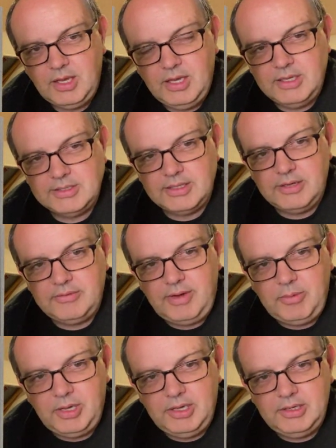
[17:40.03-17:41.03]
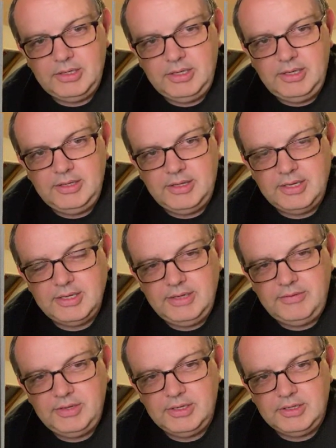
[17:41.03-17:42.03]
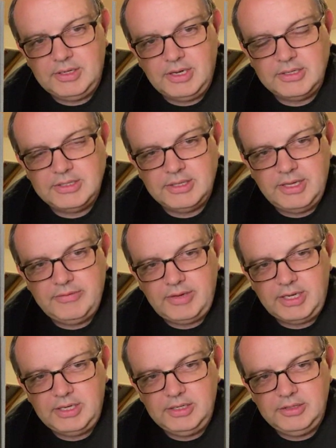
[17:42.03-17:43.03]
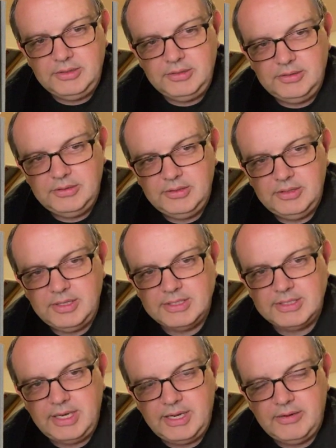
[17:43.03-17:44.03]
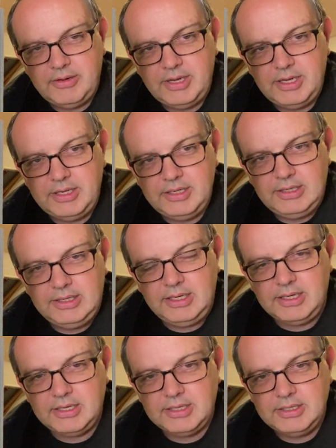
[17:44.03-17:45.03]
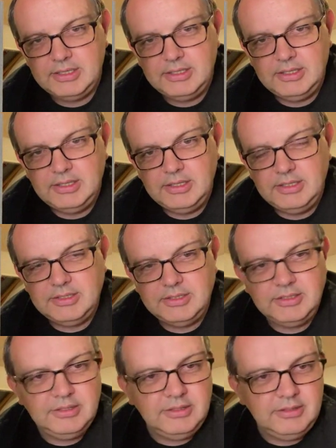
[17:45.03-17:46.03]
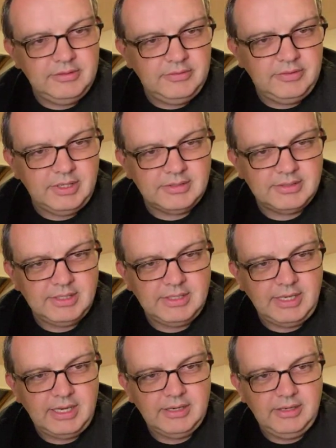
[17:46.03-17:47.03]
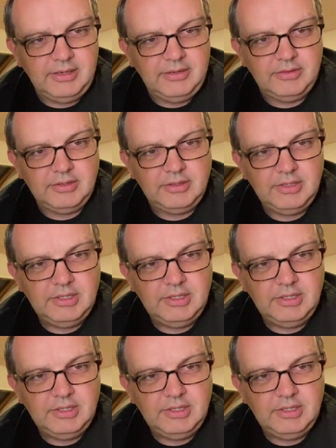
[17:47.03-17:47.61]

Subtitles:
So, Rabba, if you go to the FAQ, there's now a link to the VLC download even.